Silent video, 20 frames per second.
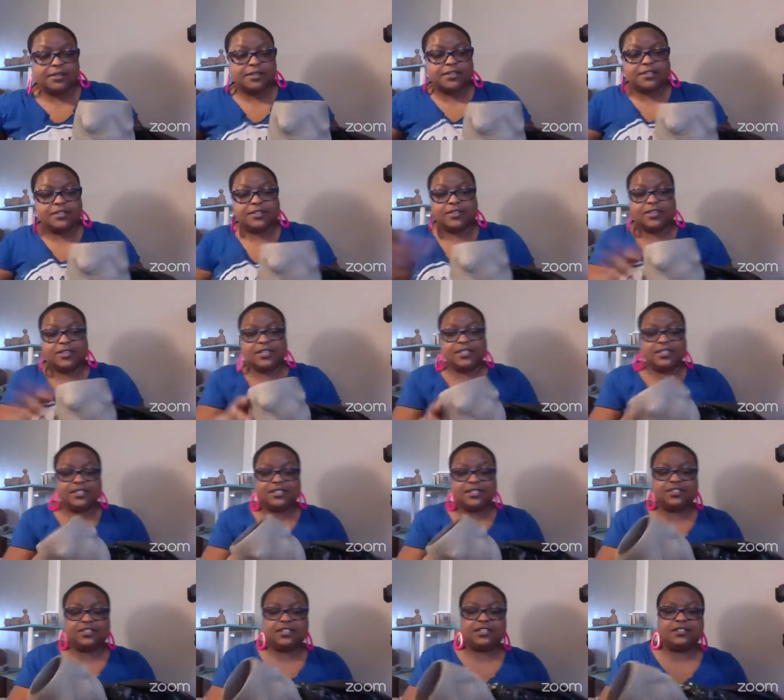So this
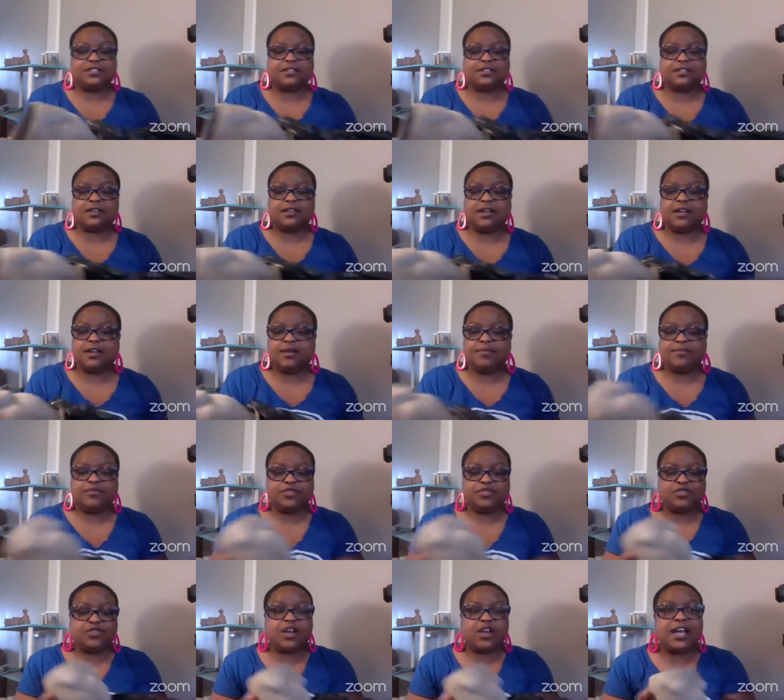is just um,
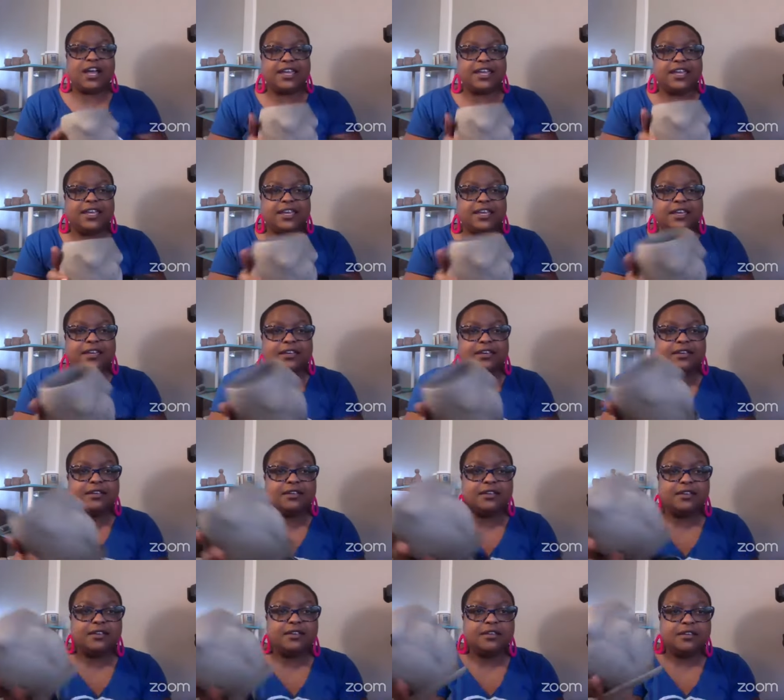drying
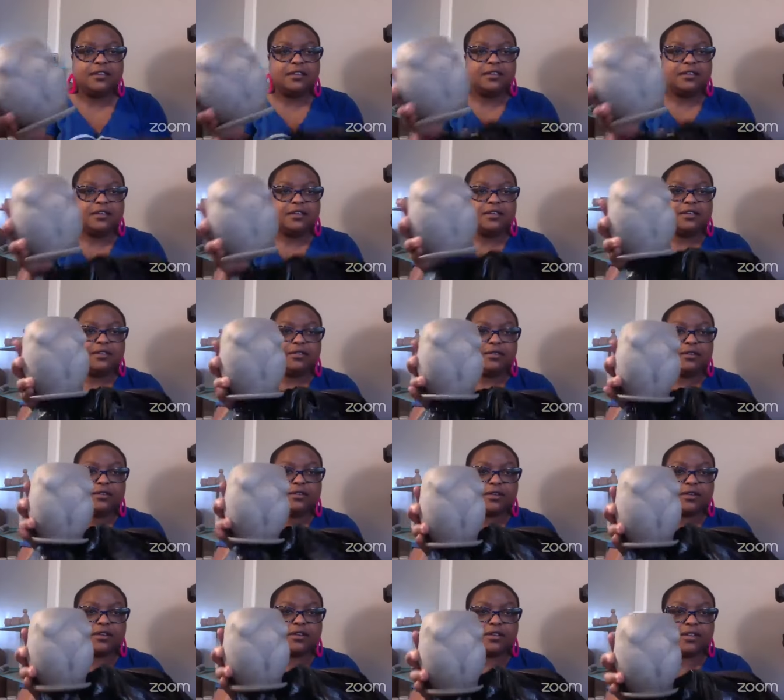
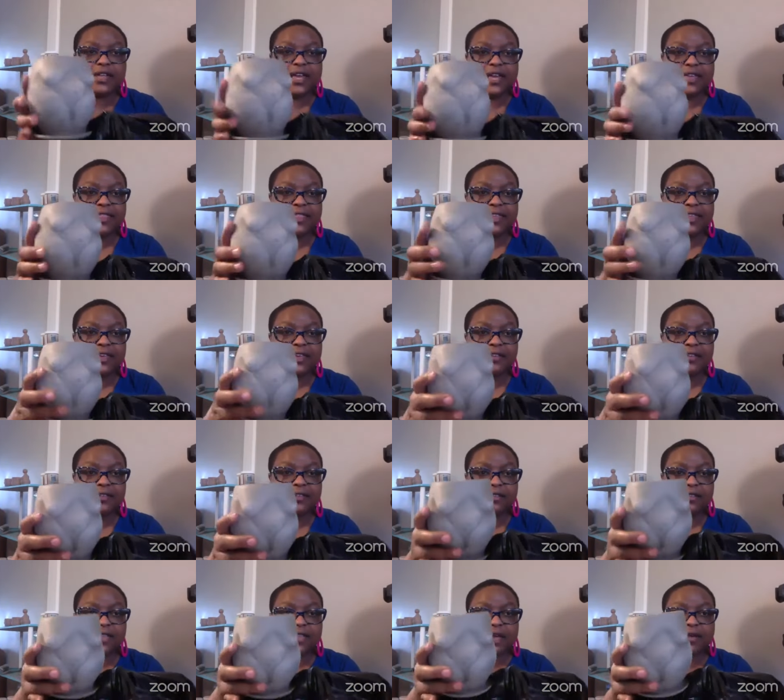clay that
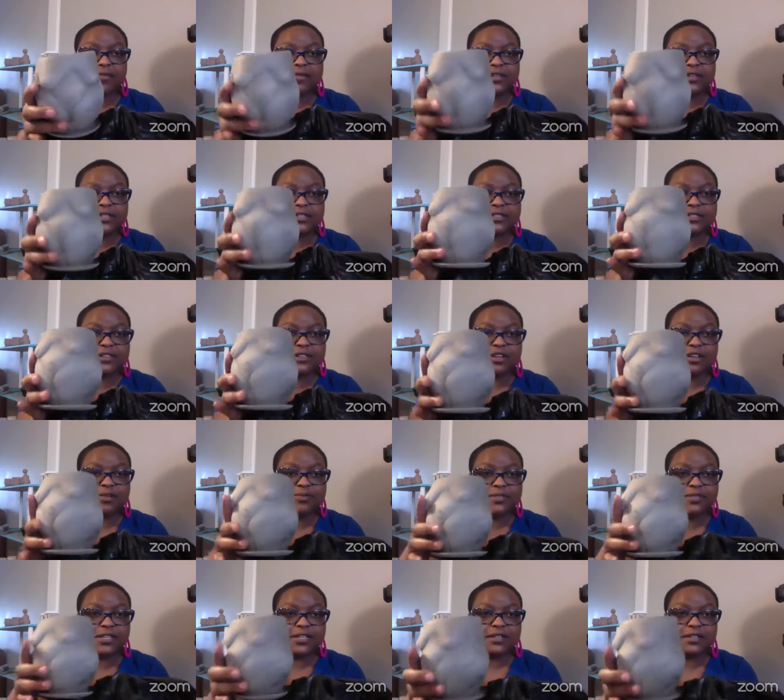that was
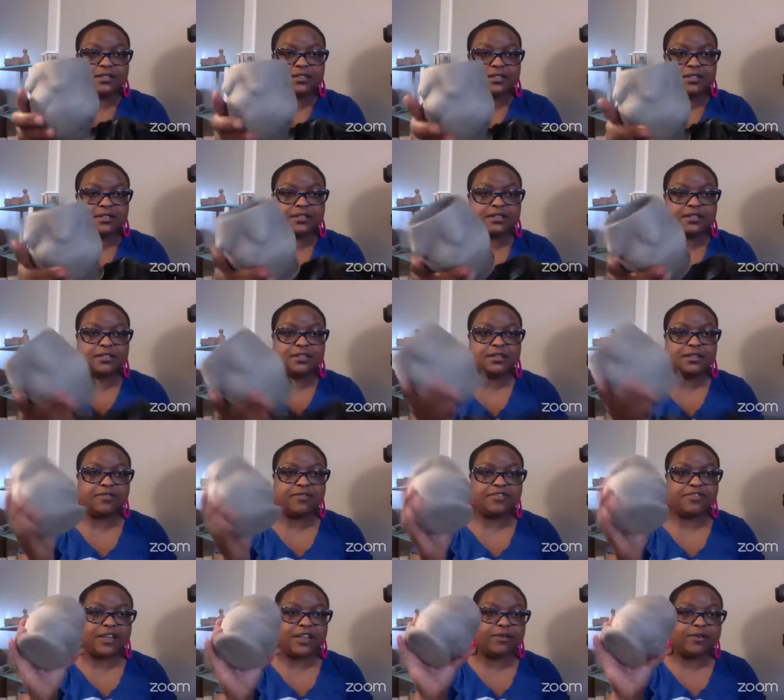sculpted. So this is a
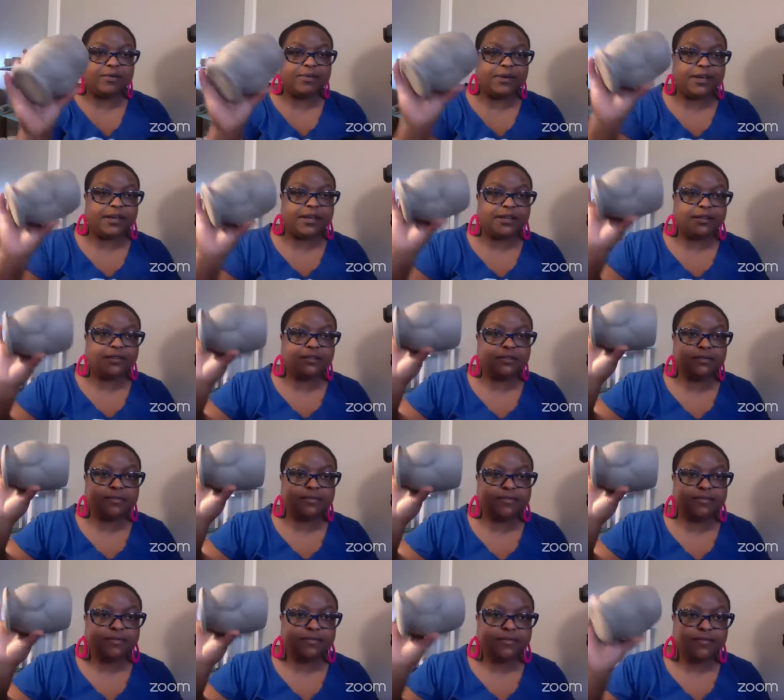flower pot
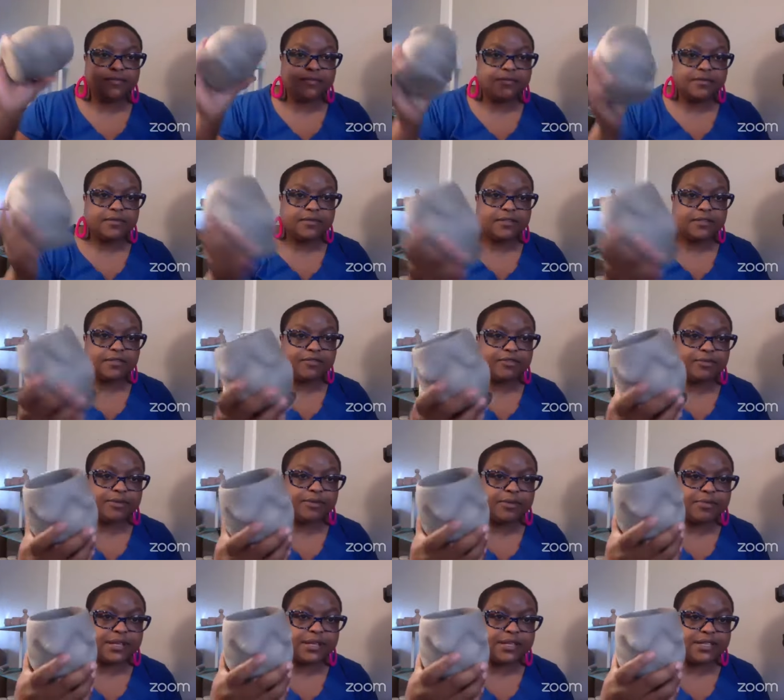from
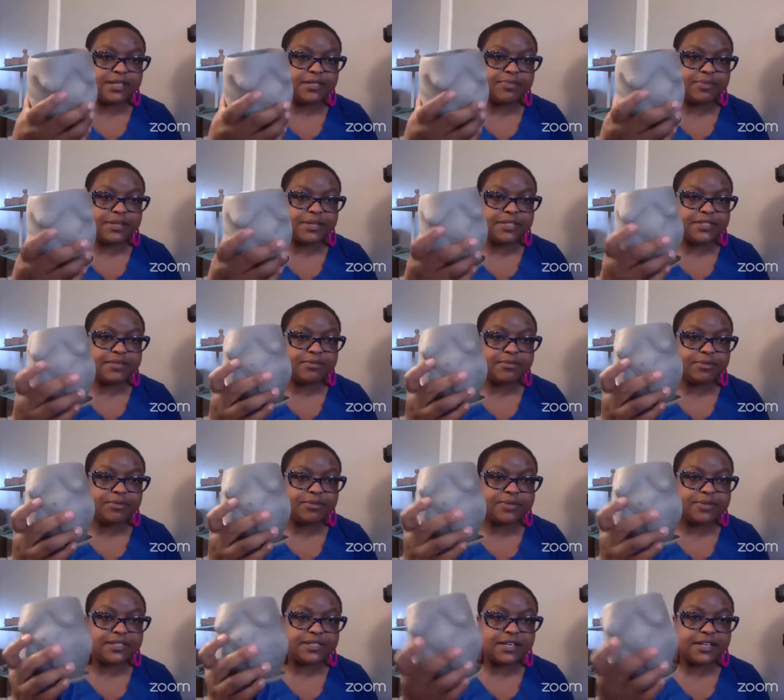the Bellies, Butts, and
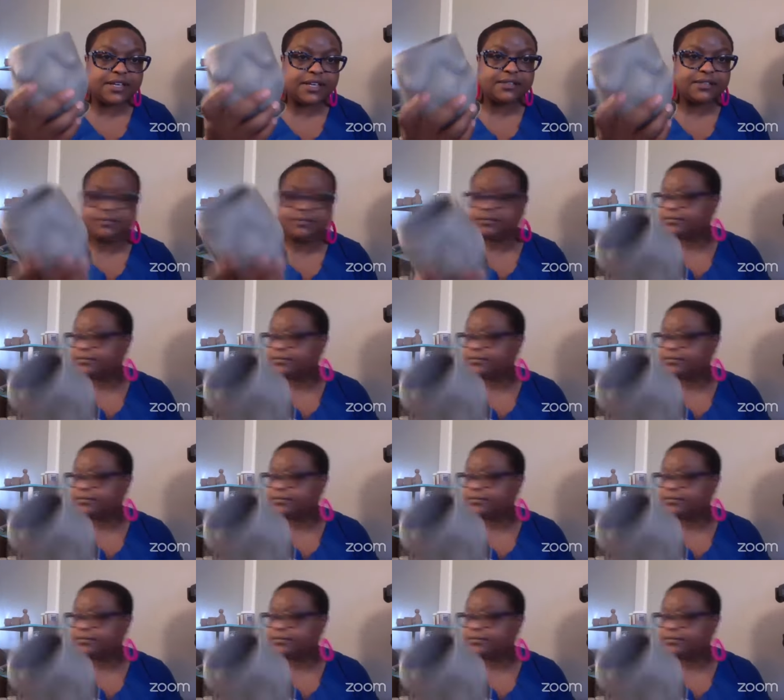Boobies line.